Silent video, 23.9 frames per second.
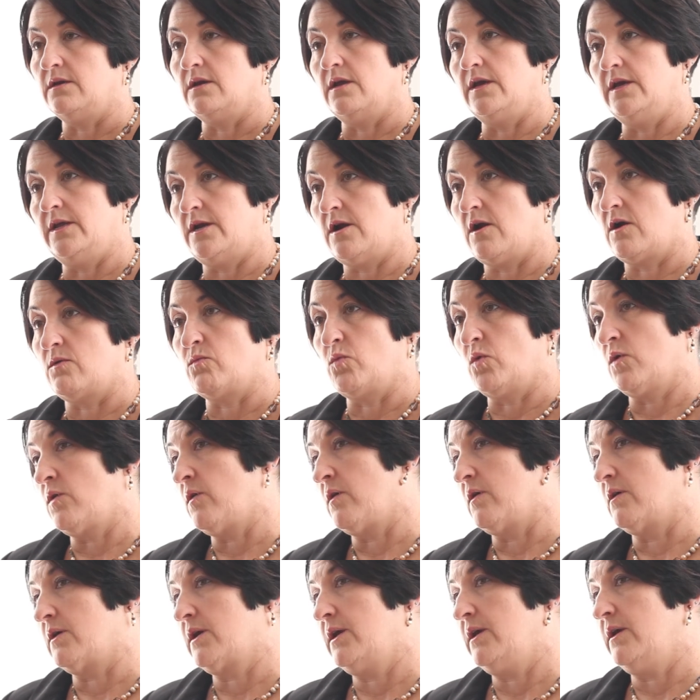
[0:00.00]
in our
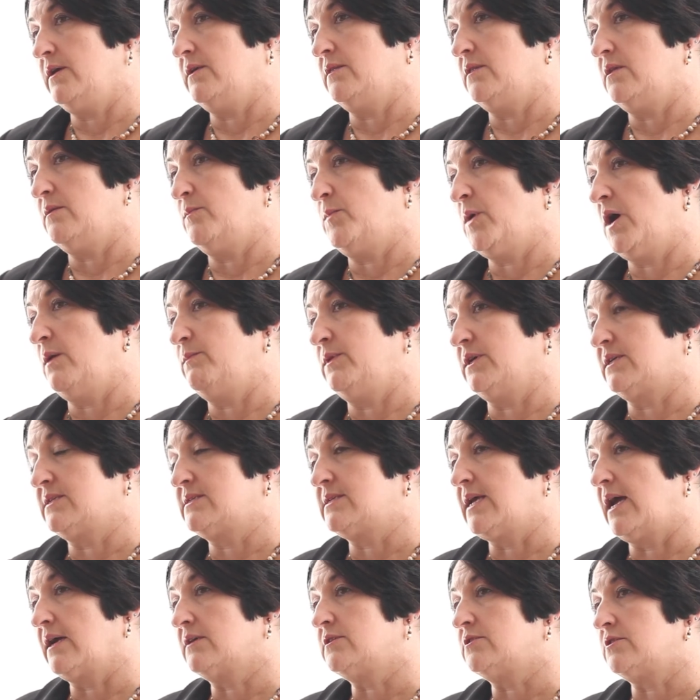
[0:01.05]
work in the public
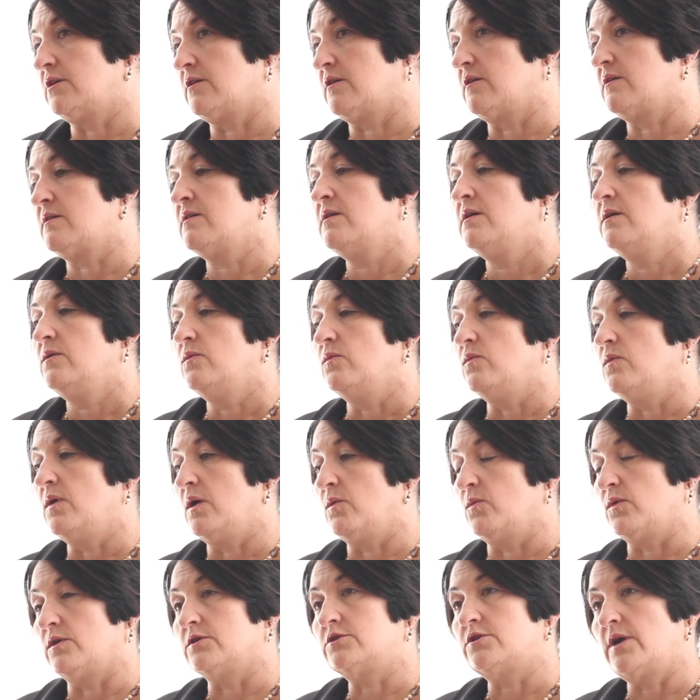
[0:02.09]
sector,
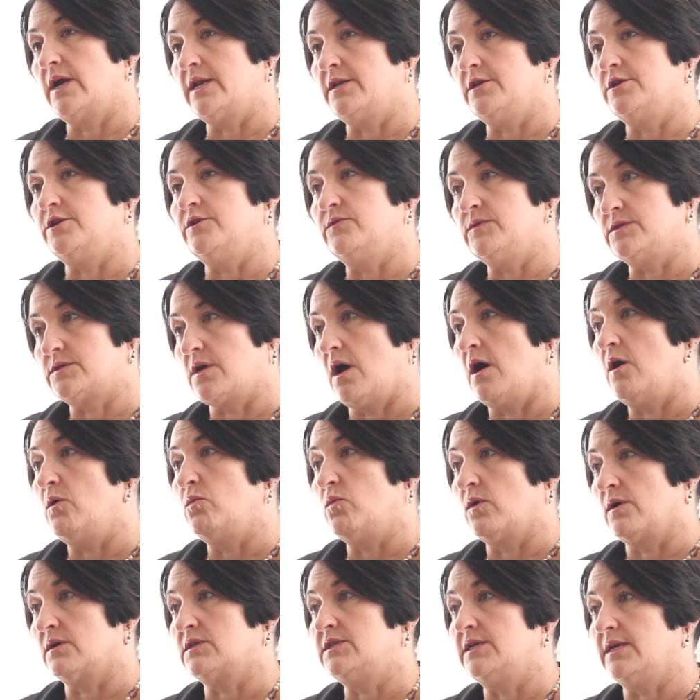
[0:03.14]
what we're trying to do is all
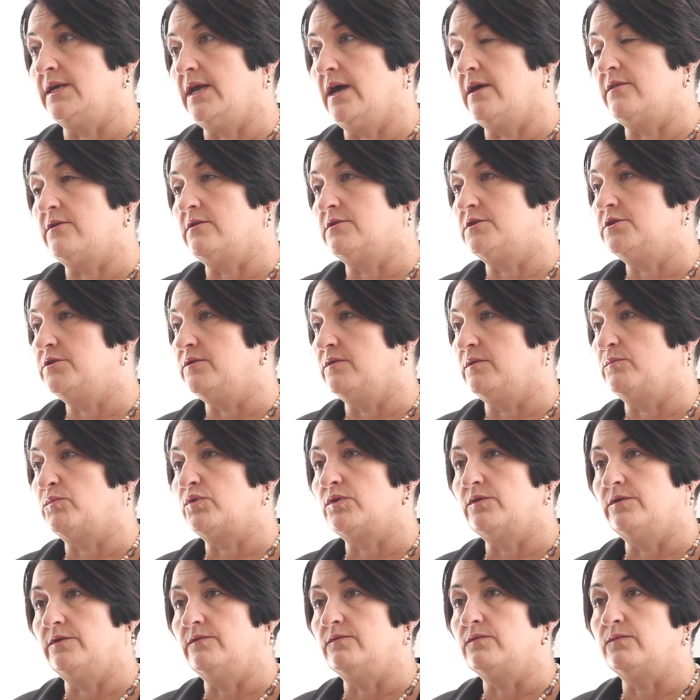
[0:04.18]
work together to
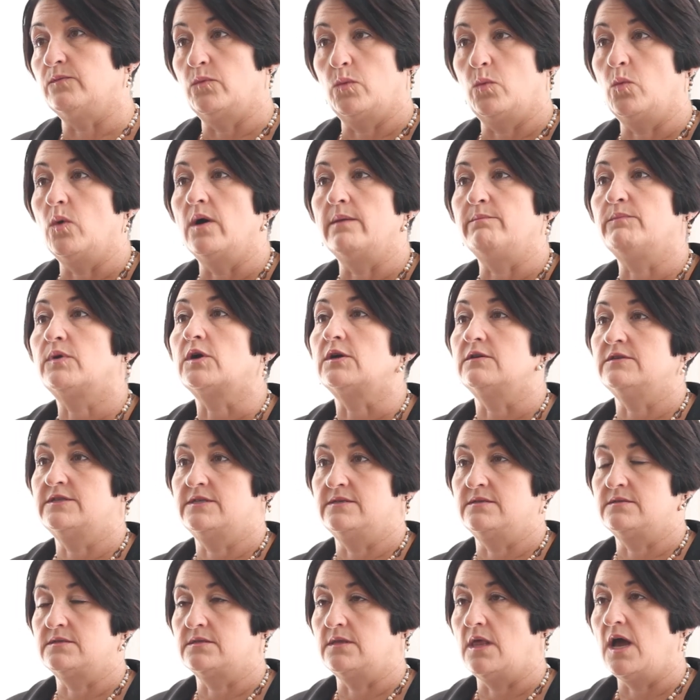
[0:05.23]
improve one
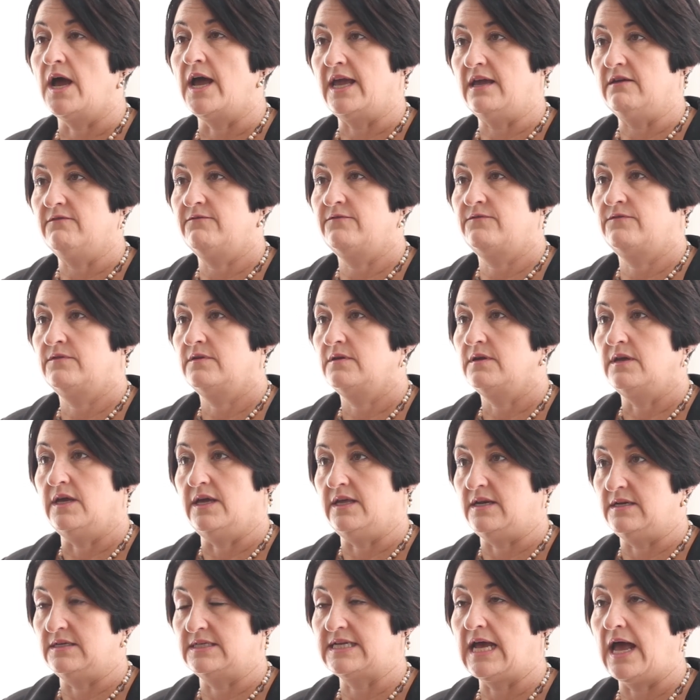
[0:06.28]
person's life
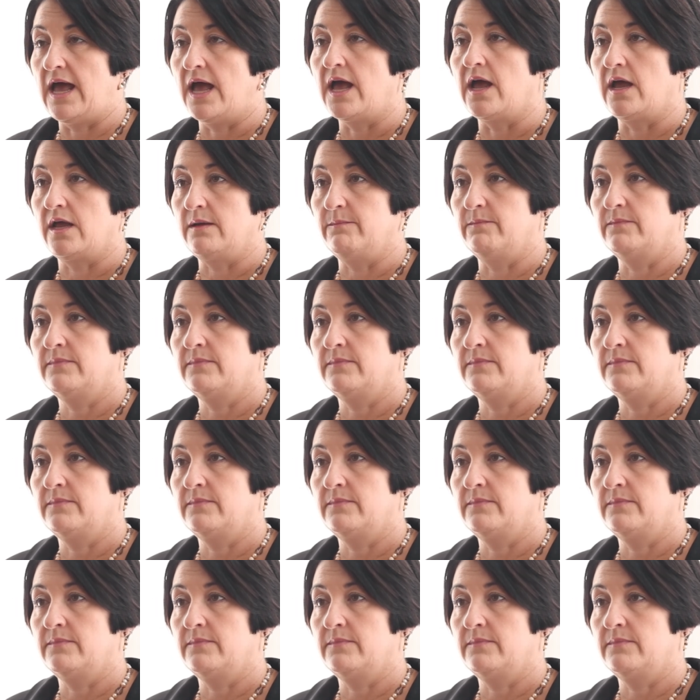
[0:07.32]
at a time.